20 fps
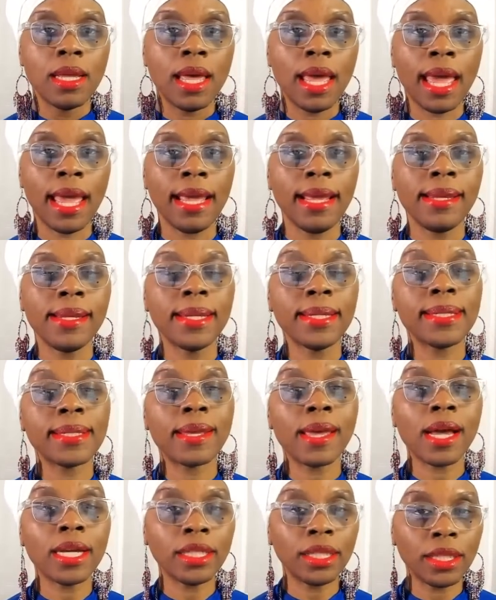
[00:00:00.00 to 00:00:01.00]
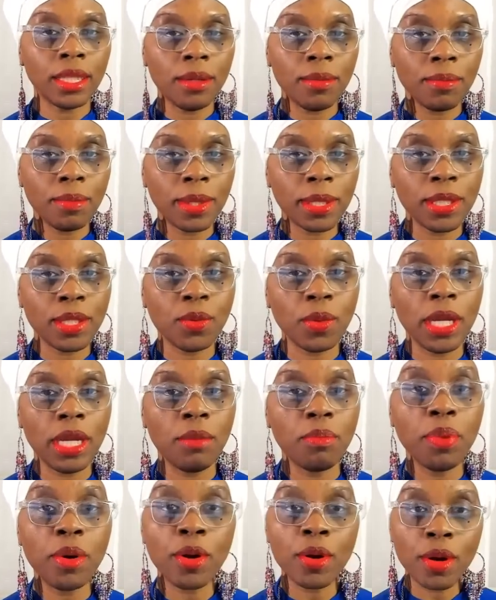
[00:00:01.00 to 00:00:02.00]
a discussion
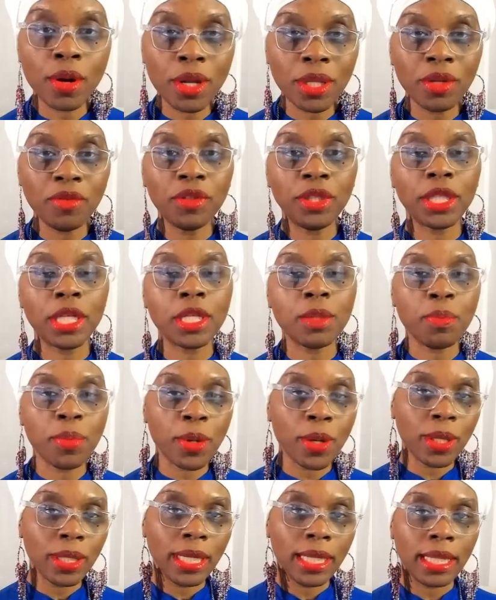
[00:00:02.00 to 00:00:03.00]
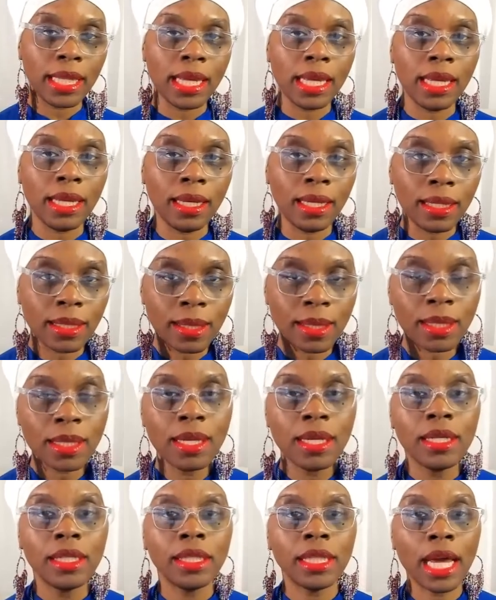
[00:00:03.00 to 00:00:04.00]
between Pearl of Just Pearly Things,
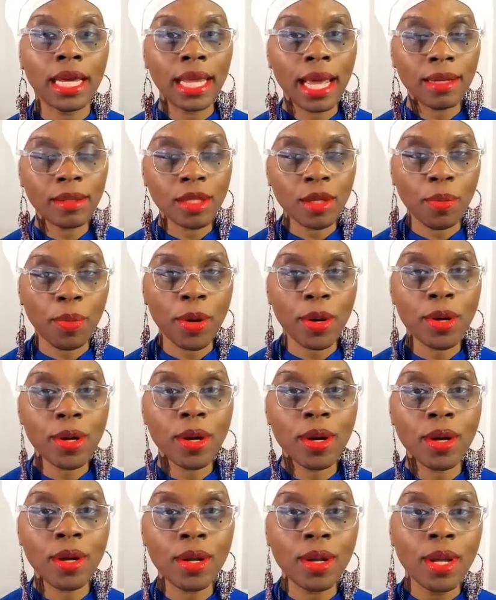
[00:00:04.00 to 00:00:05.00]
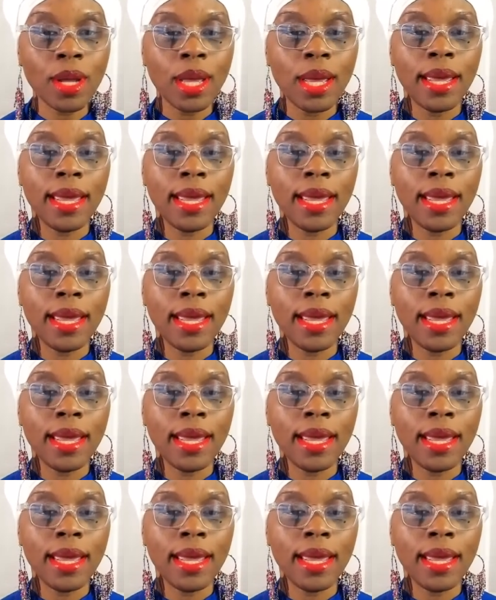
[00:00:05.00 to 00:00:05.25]
shout out to Pearl,